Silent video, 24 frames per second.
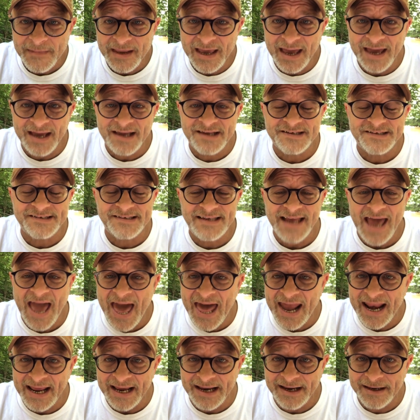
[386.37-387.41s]

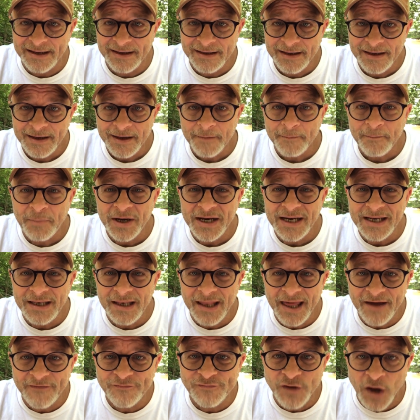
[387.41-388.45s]
Ecstatic. But he
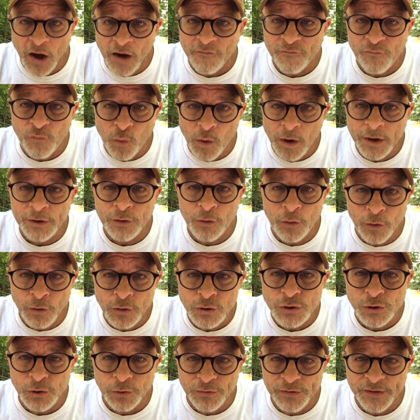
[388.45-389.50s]
left off one
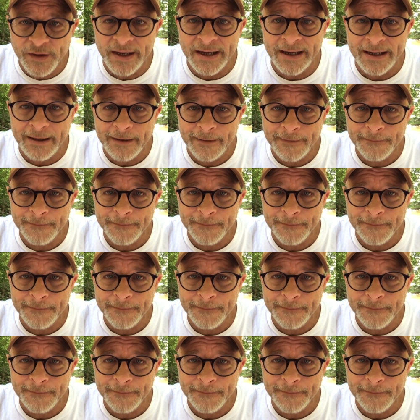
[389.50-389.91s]
crucial thing.